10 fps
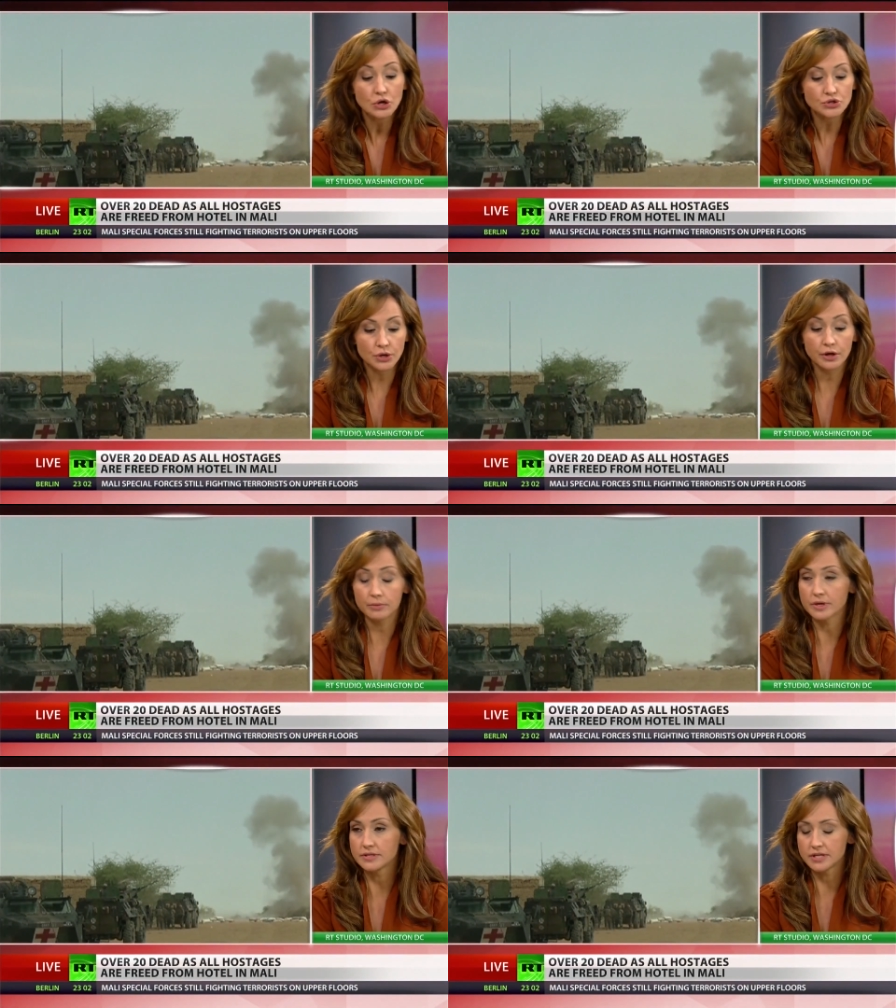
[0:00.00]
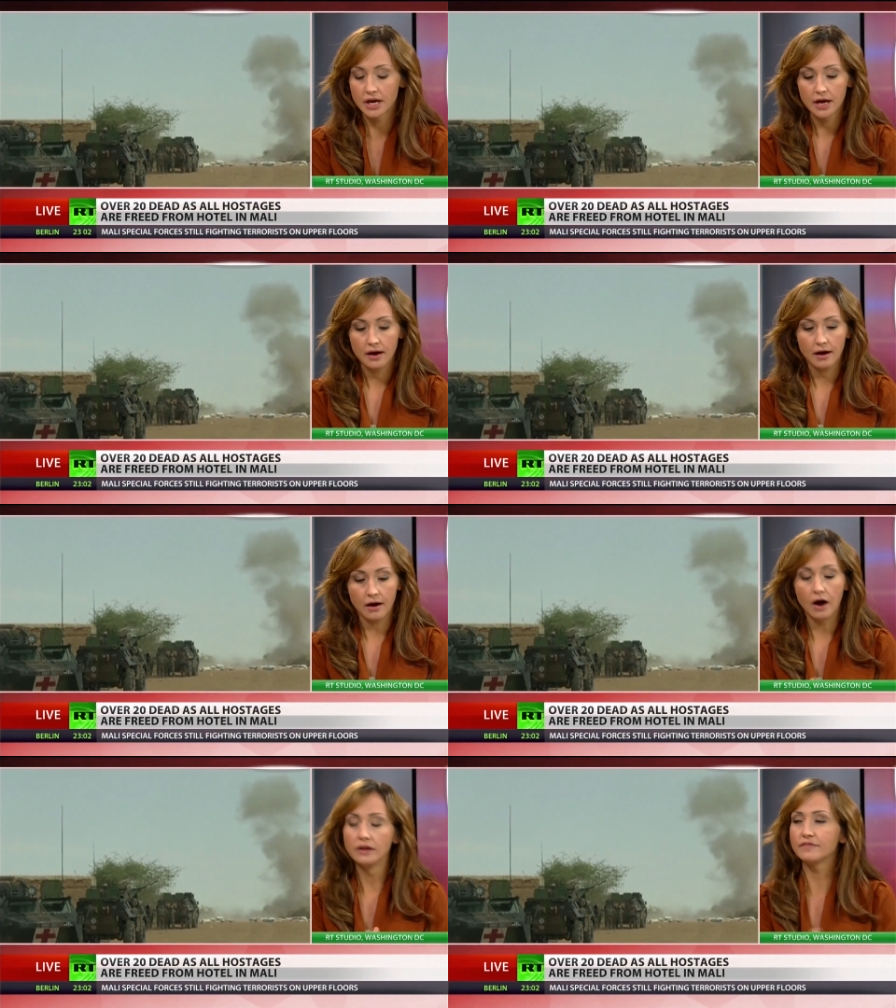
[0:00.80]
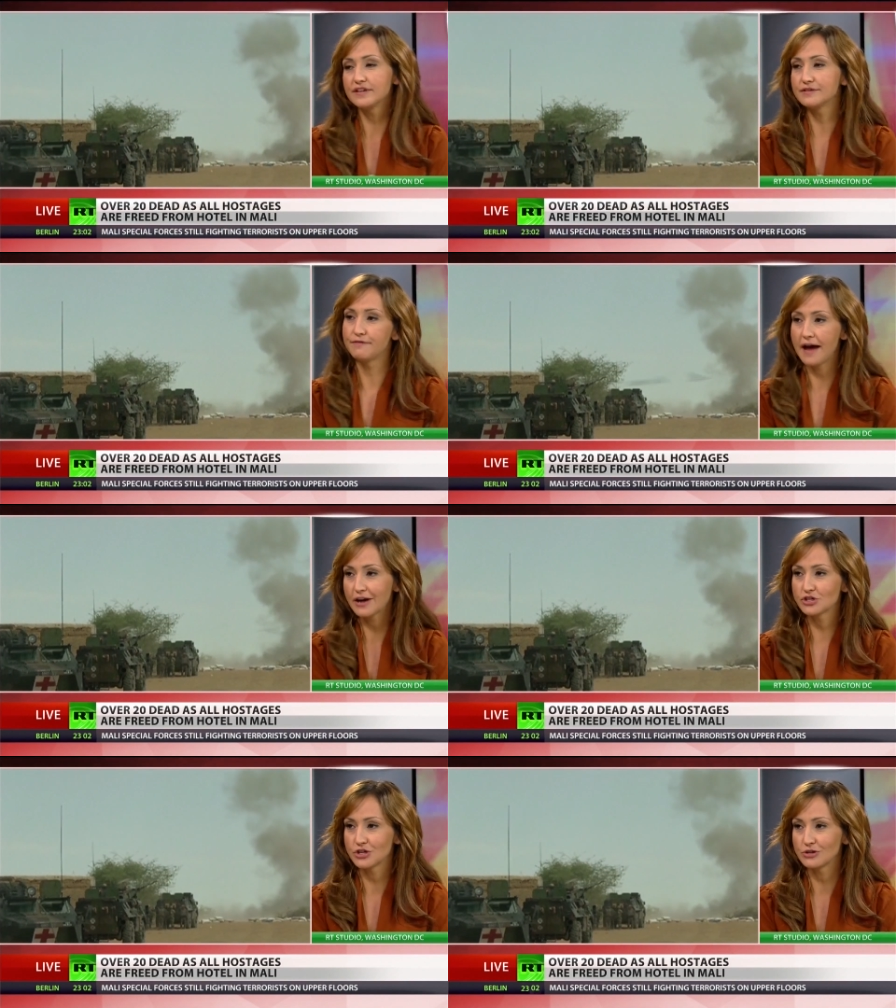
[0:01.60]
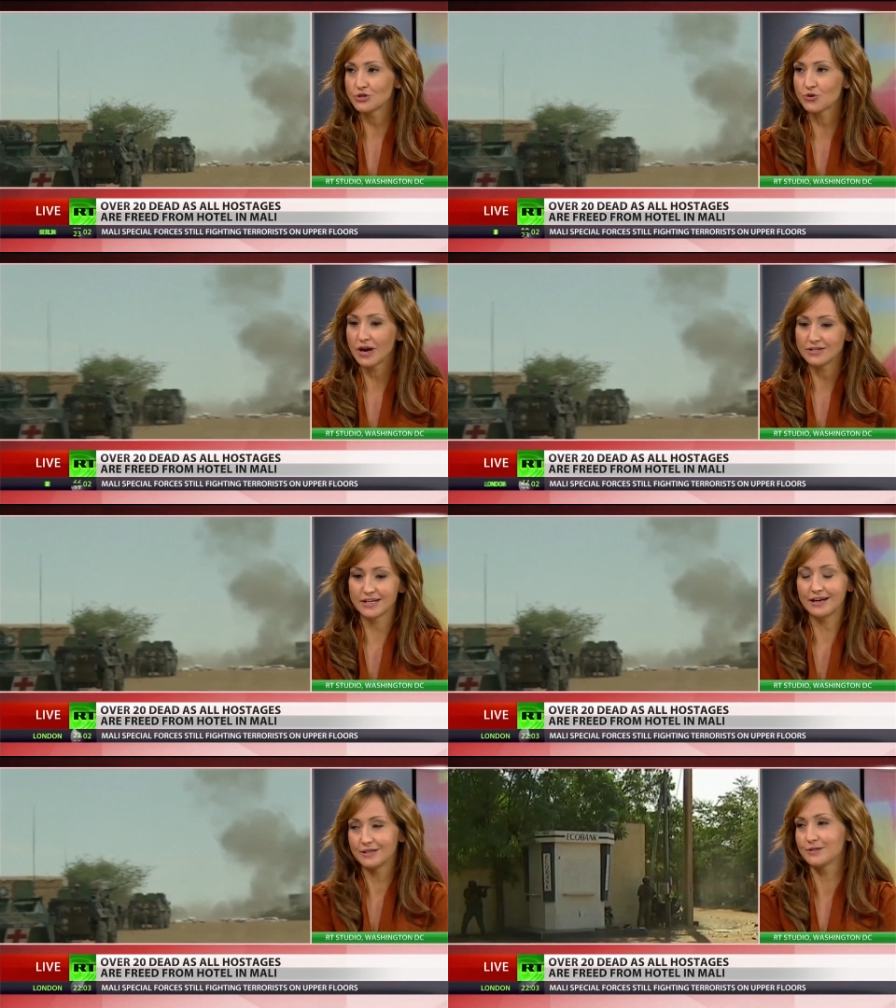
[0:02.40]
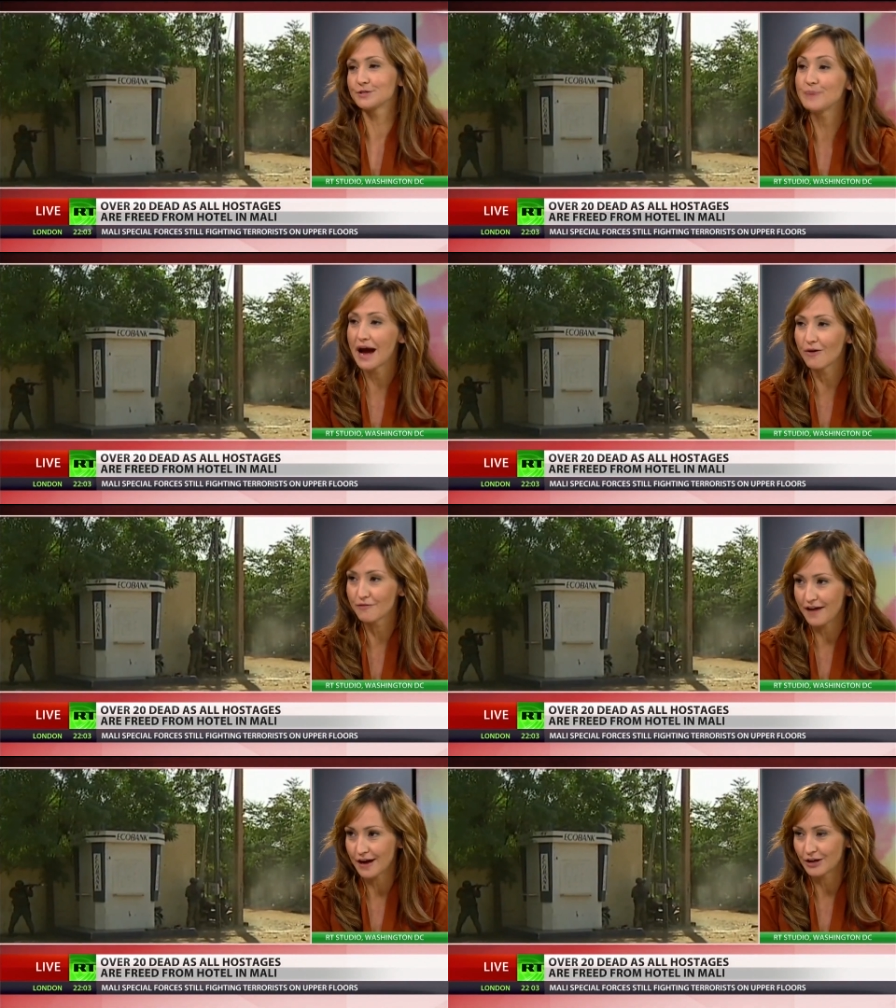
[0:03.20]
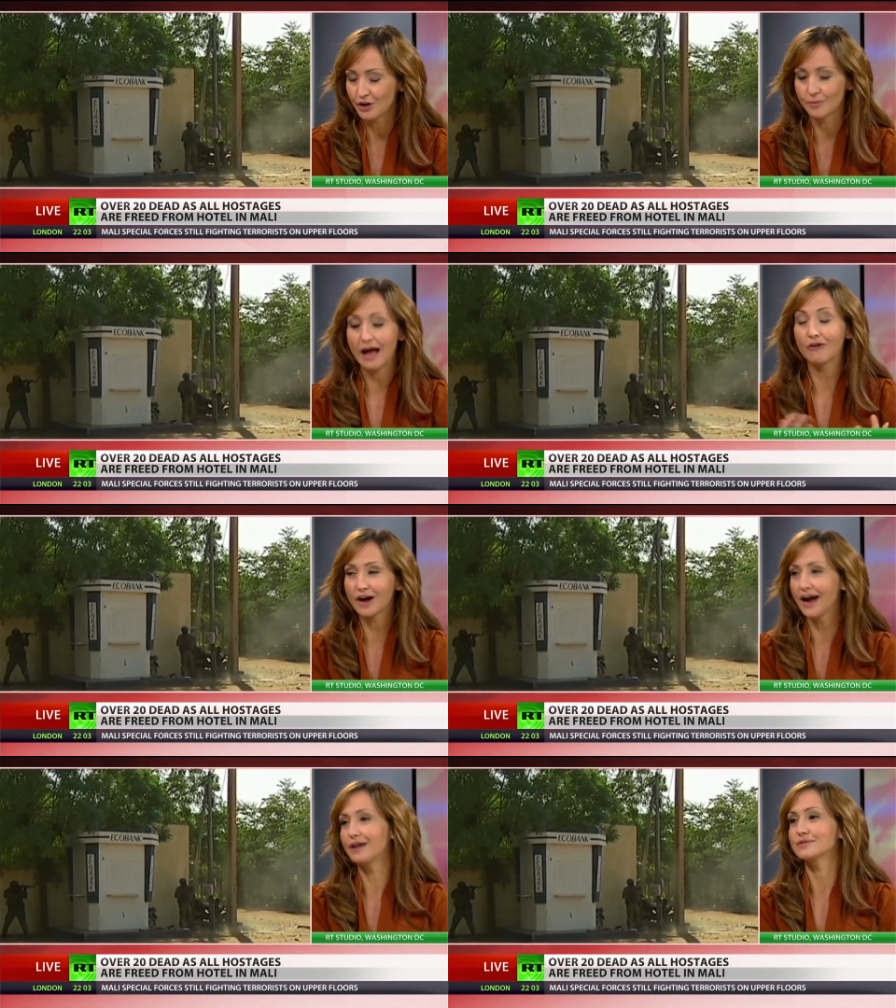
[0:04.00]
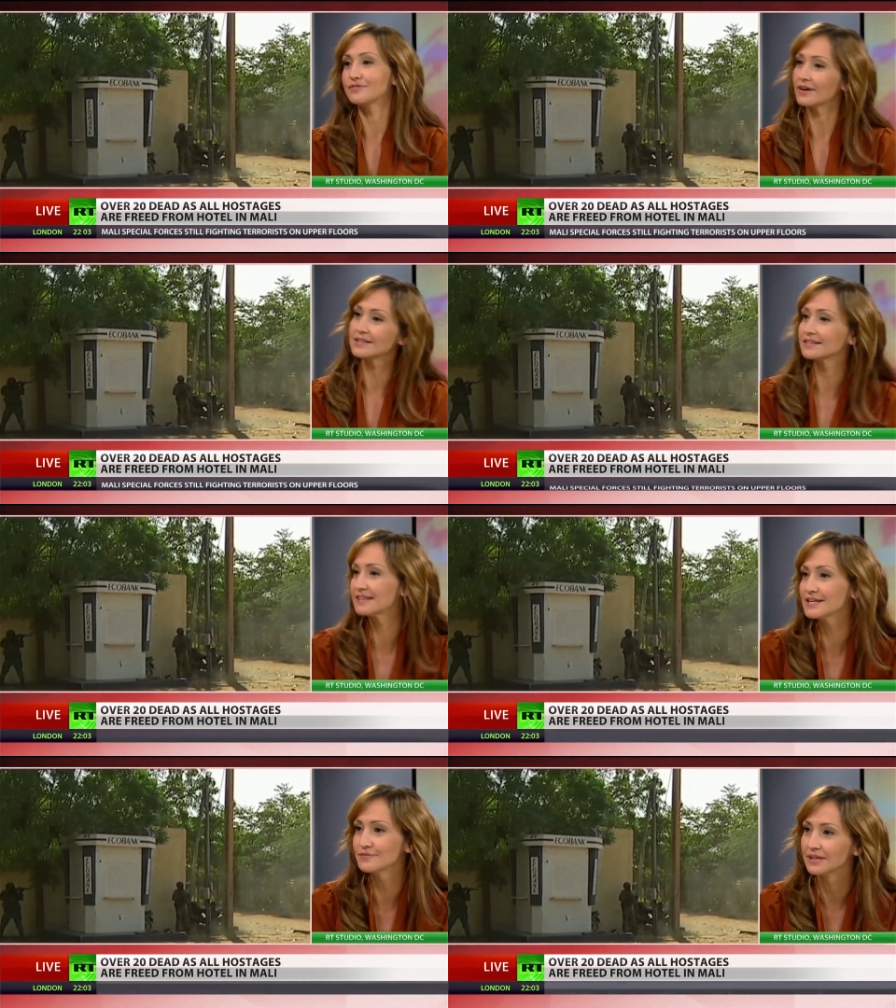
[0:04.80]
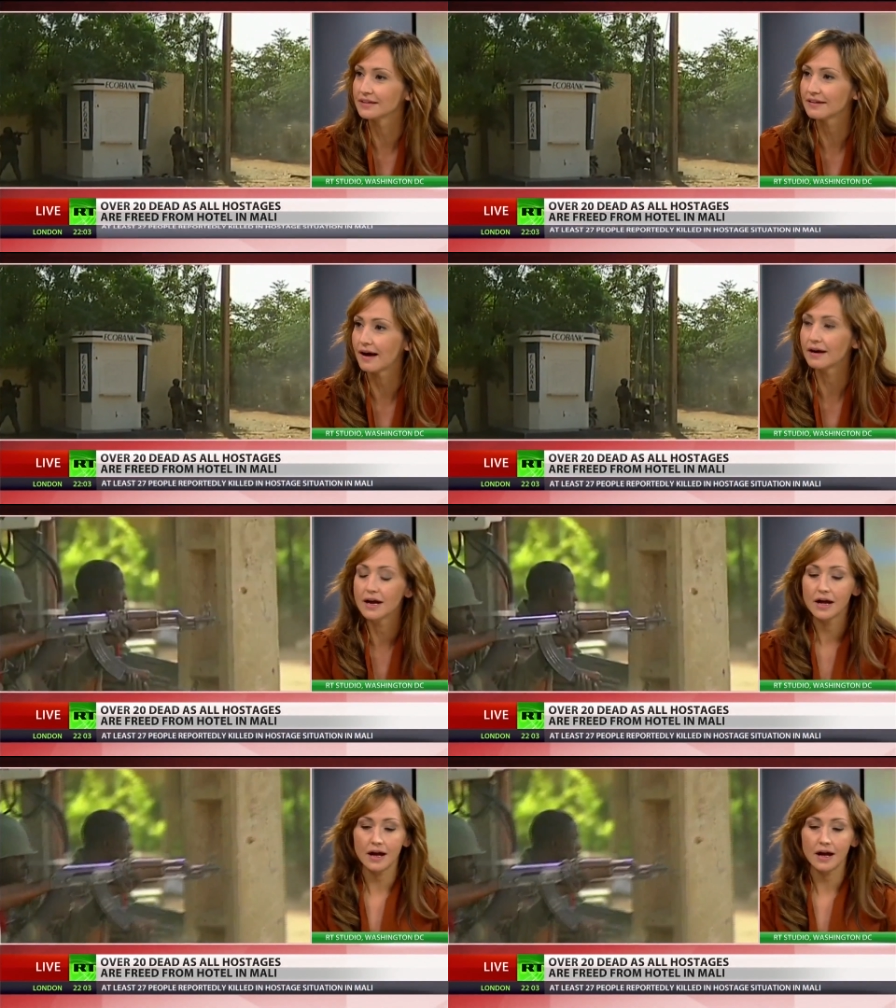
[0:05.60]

So there was uh, all of these factions trying to get into this power vacuum. Al-Qaeda was very successful at that.